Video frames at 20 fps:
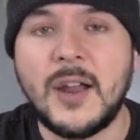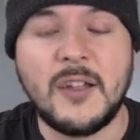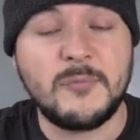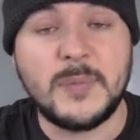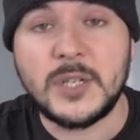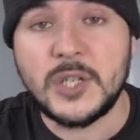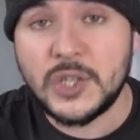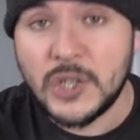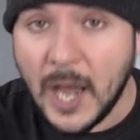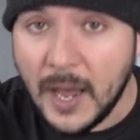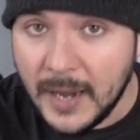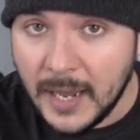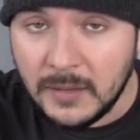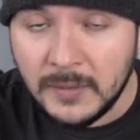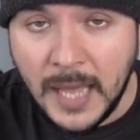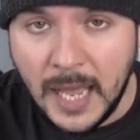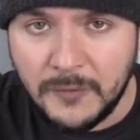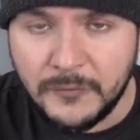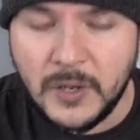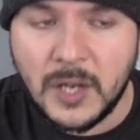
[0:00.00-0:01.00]
I've been shot at
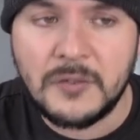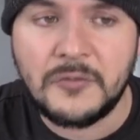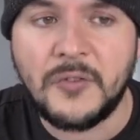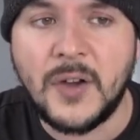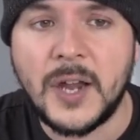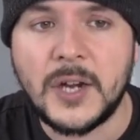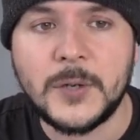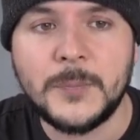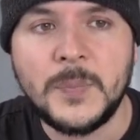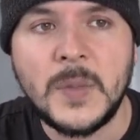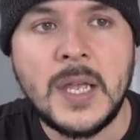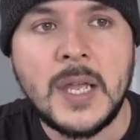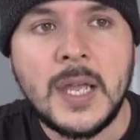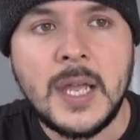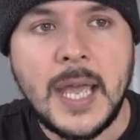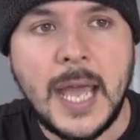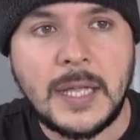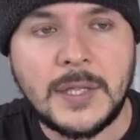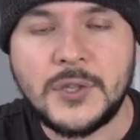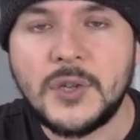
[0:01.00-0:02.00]
live gunfire.
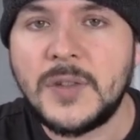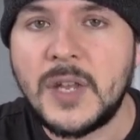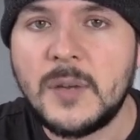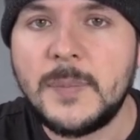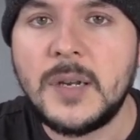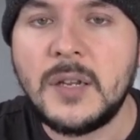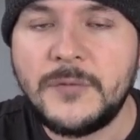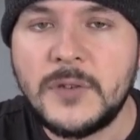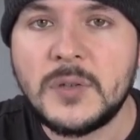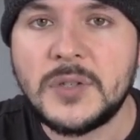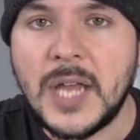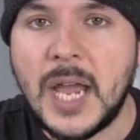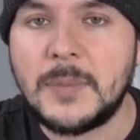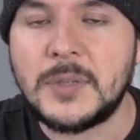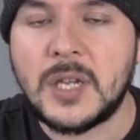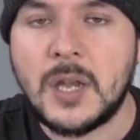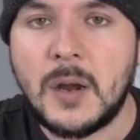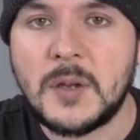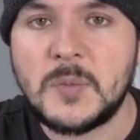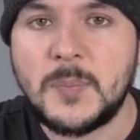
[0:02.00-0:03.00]
And so there have been a few times
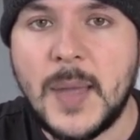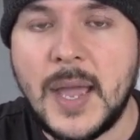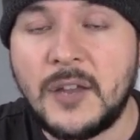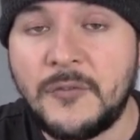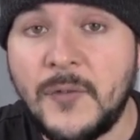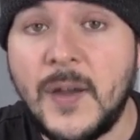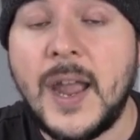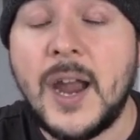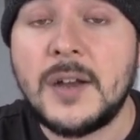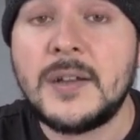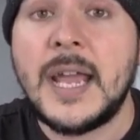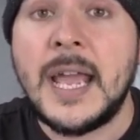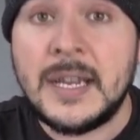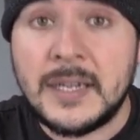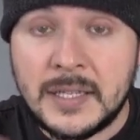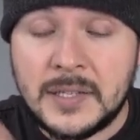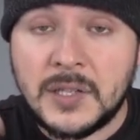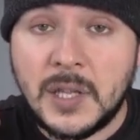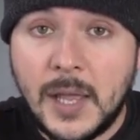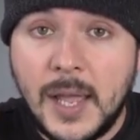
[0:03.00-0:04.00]
a car's backfired
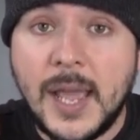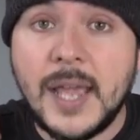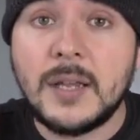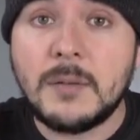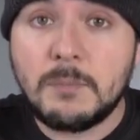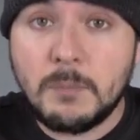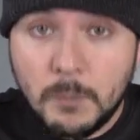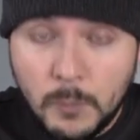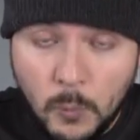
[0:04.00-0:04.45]
and it's like,